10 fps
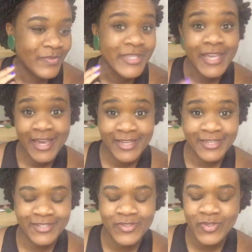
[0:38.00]
yet,
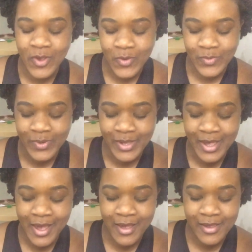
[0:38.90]
so
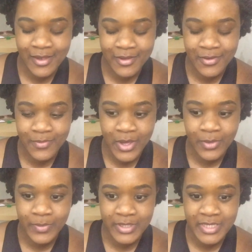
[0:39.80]
I am a
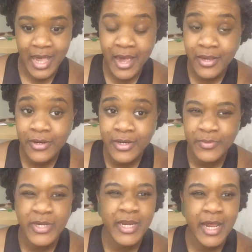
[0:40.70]
bit tired. I'm
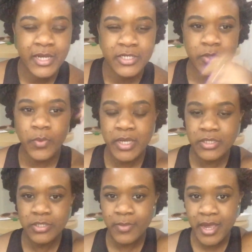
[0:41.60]
trying to actually wait
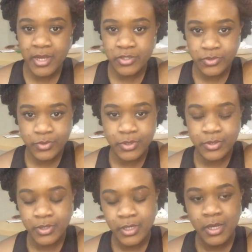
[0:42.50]
until my
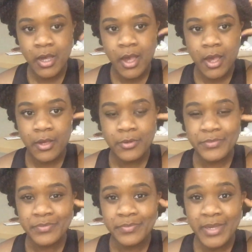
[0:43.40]
actual
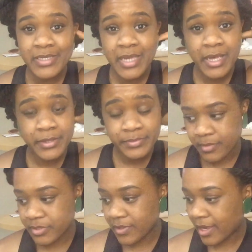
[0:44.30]

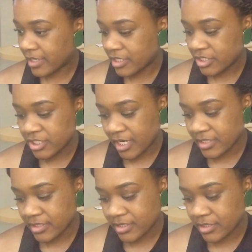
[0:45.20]
bedtime so I can
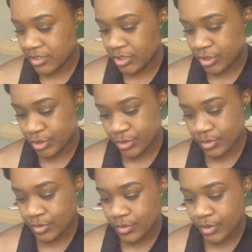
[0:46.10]
adjust
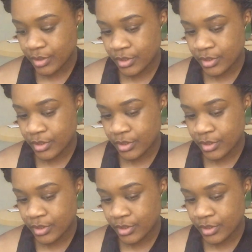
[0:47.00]
to